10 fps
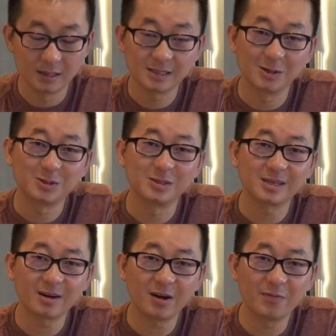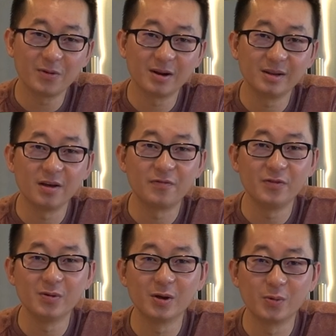So to start off, we're gonna need a
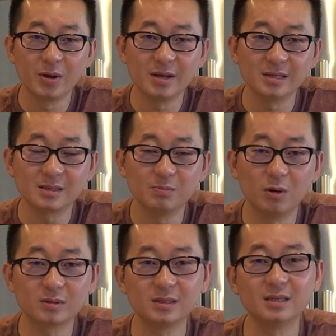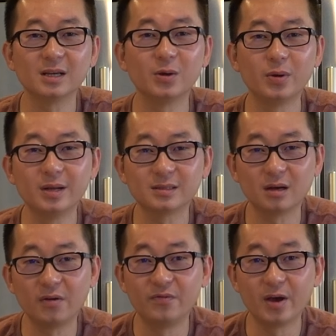few ingredients. Most of these ingredients
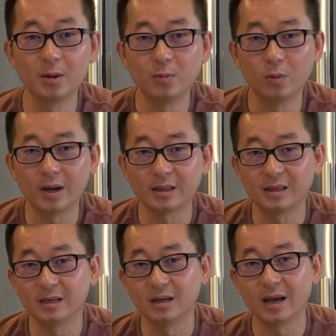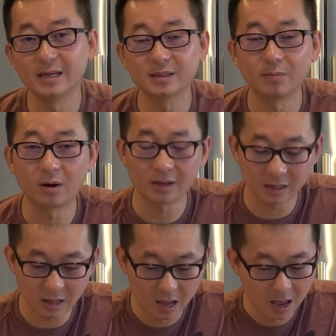are available at the Asian
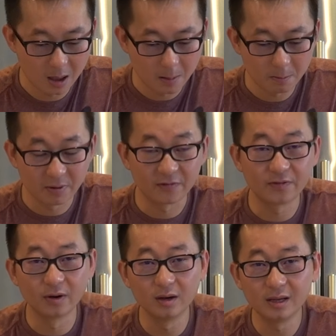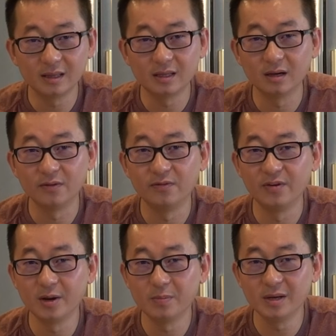market, preferably the
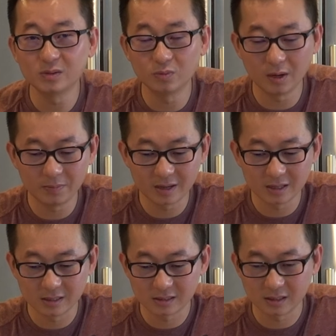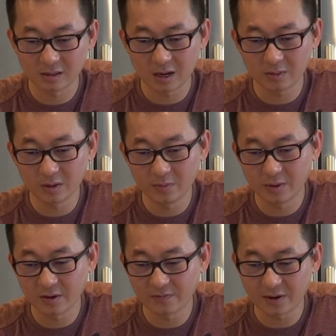Vietnamese one, because, you know, I don't know if you
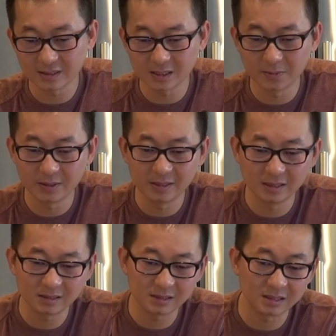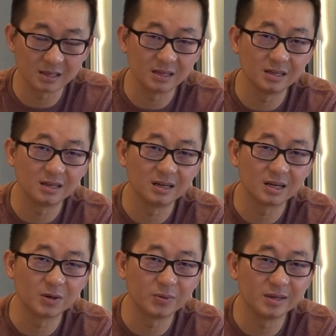can find some of this at the
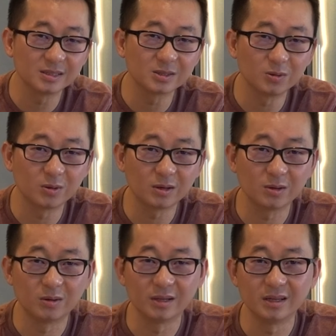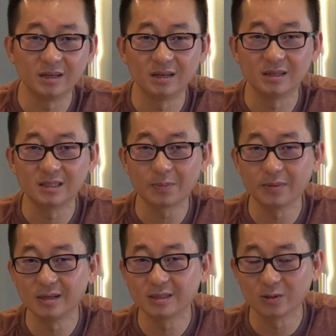Korean store or the
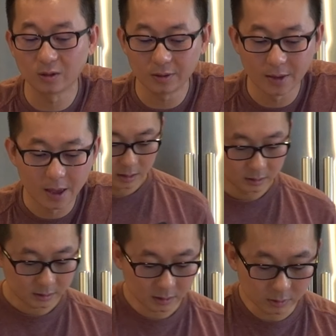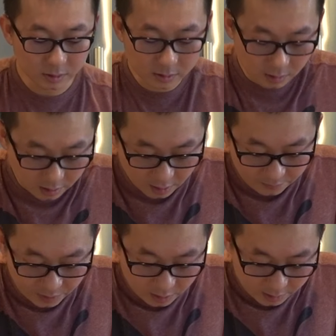Japanese store. So to start
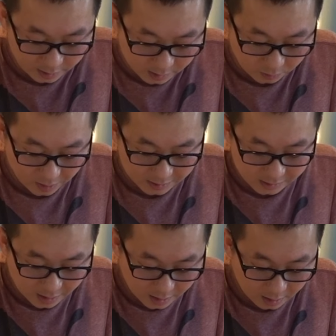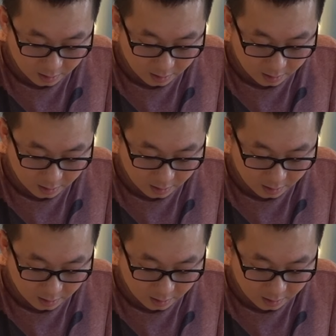off, you're gonna need the rice cake.